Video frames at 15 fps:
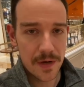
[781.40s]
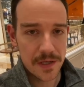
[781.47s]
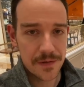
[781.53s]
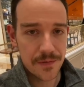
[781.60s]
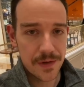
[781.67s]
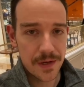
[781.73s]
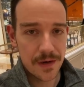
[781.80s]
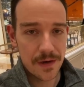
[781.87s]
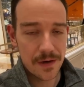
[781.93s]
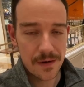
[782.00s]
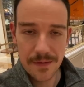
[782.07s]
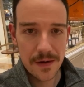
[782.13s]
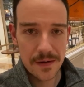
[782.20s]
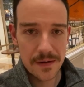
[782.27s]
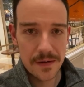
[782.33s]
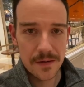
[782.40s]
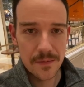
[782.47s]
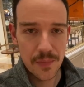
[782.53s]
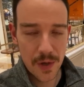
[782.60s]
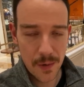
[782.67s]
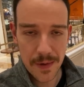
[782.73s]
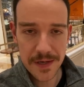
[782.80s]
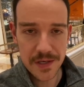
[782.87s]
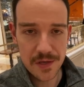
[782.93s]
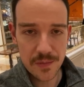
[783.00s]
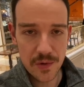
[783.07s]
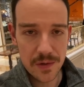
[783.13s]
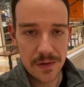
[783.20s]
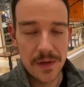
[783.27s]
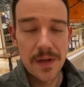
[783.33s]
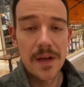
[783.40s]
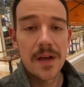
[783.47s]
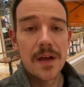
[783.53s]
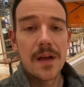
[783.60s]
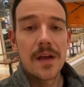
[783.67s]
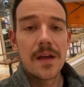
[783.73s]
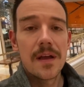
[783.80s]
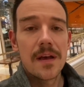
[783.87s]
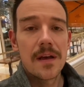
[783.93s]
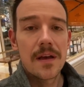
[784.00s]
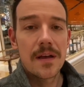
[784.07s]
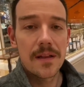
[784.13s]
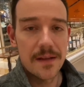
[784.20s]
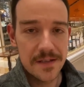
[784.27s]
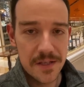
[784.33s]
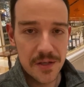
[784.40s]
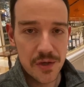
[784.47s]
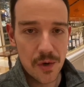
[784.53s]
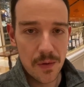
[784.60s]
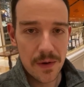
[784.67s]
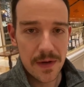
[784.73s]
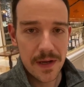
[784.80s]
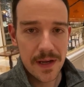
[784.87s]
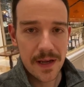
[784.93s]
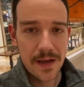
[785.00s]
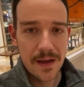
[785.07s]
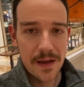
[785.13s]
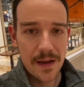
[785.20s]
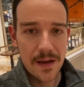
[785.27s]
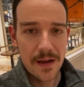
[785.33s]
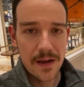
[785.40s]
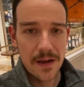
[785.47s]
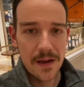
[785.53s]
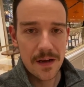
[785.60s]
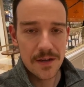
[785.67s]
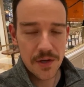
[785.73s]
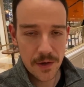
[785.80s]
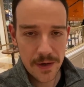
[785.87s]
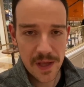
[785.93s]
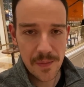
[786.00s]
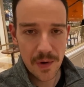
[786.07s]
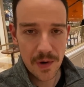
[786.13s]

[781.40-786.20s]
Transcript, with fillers: bucks for dinner, pretty reasonable. Let's enjoy turkey